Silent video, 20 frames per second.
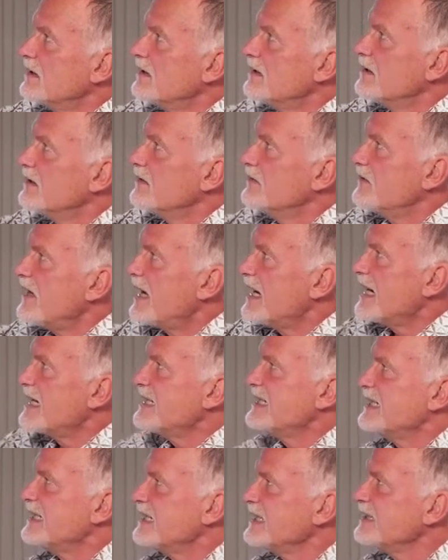
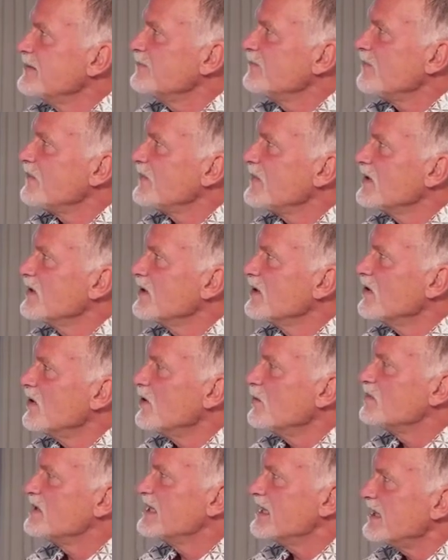Faraday
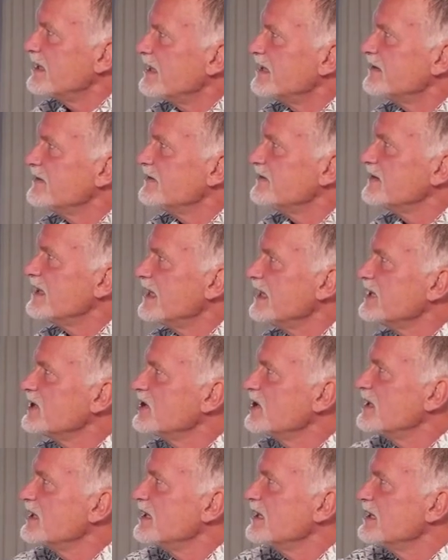observed,
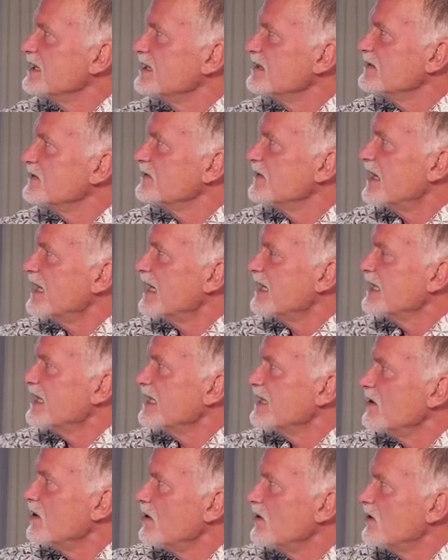actually the
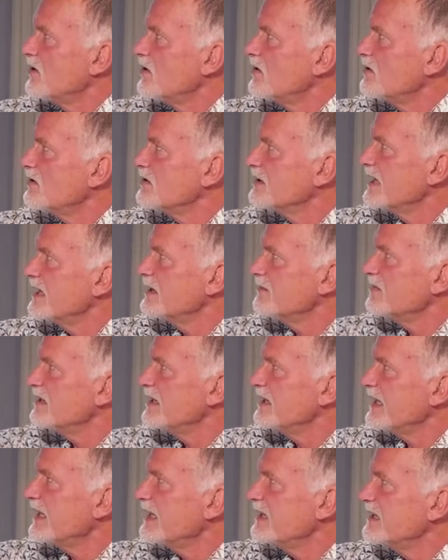Faraday law can
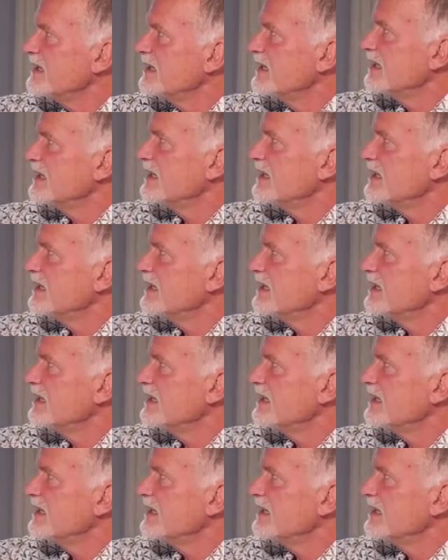be written